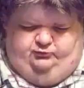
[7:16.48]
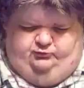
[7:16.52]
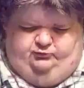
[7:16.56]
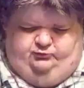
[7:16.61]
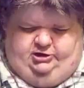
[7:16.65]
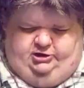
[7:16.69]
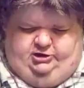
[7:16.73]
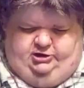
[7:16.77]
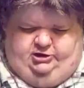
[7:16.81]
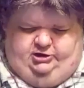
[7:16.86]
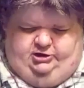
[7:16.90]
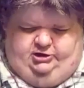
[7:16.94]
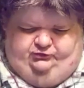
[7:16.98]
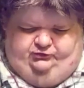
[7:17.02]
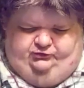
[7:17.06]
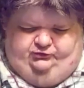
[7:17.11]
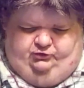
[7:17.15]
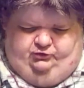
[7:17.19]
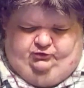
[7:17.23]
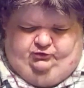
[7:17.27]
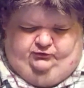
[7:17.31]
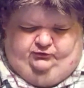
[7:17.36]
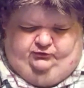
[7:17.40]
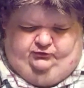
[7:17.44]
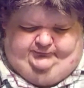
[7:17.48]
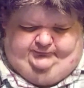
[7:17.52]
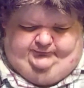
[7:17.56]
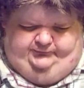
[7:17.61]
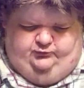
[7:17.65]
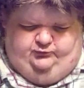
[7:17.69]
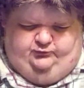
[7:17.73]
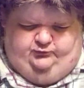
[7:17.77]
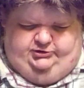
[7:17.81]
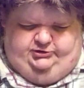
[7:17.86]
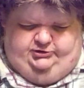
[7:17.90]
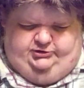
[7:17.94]
Gulf, and went
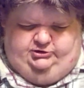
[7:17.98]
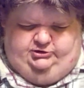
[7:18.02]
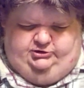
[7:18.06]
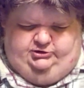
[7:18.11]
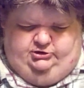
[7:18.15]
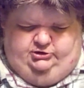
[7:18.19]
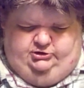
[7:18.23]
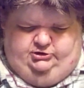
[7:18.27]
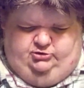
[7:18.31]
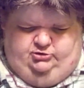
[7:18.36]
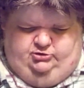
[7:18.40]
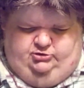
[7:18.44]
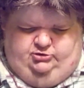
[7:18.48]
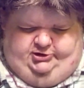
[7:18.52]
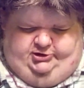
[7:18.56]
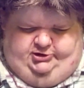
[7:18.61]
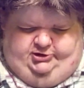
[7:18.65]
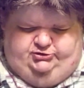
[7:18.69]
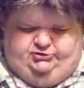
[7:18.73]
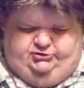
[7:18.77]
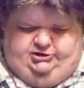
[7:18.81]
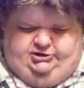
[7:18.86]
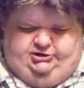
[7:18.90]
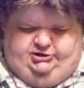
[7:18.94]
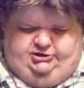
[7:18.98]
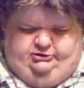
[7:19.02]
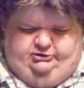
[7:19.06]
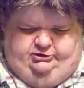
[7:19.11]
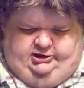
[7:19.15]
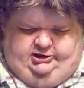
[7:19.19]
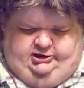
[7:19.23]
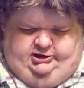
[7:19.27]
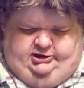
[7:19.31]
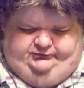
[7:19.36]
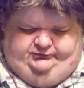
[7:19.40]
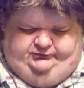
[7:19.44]
by train to Oslo
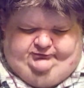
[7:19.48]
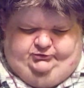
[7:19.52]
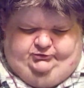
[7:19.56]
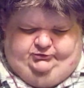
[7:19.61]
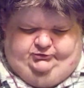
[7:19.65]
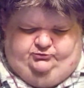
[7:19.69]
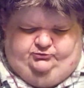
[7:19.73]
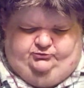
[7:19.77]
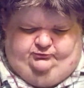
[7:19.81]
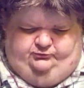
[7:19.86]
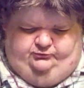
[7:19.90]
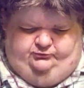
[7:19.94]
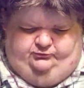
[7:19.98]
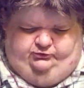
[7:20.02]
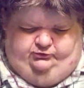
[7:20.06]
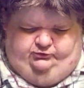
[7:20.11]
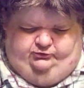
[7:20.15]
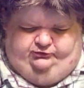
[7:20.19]
to consult